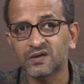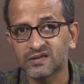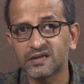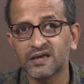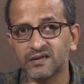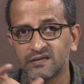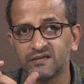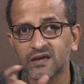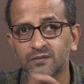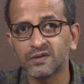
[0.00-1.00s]
verstehen uh,
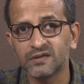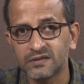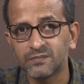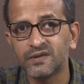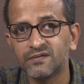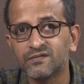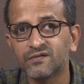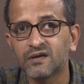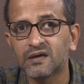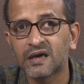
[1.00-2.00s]
in German it means
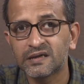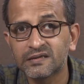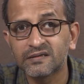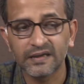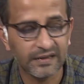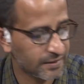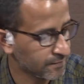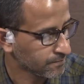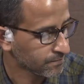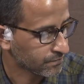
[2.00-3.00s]
uh,
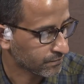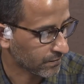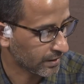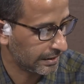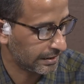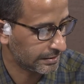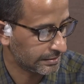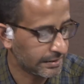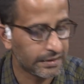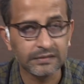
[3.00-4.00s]
understanding, mm,
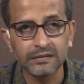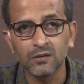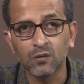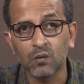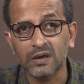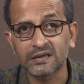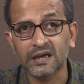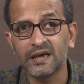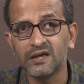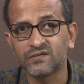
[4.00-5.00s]
then
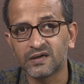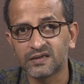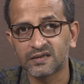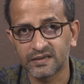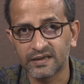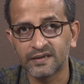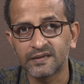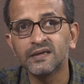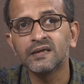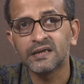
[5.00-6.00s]
what kind of
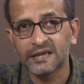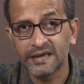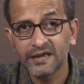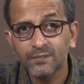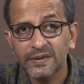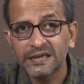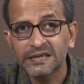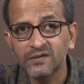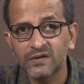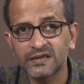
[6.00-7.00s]
understanding?
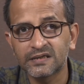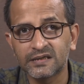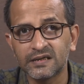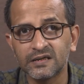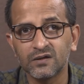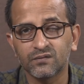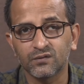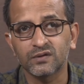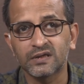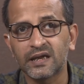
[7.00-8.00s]
Interpretative understanding of
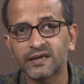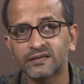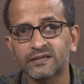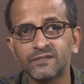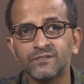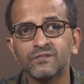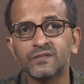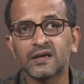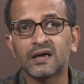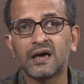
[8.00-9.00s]
social action
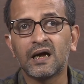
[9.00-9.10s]
uh,